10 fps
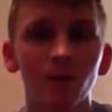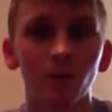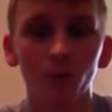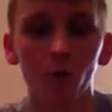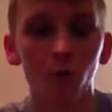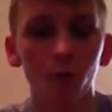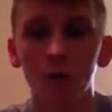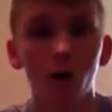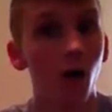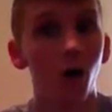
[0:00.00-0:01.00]
But Raw
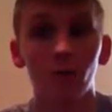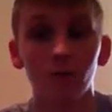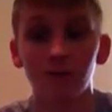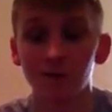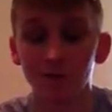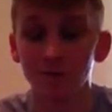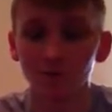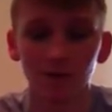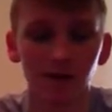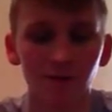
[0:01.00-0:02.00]
aren't doing too
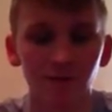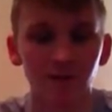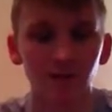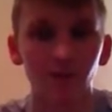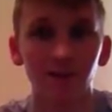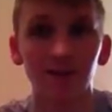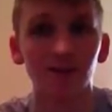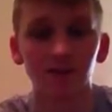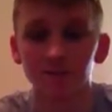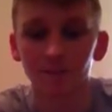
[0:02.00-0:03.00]
much better, especially with the
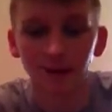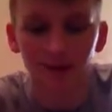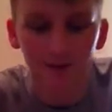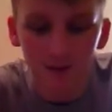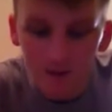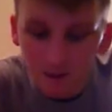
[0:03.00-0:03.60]
injury to Balor.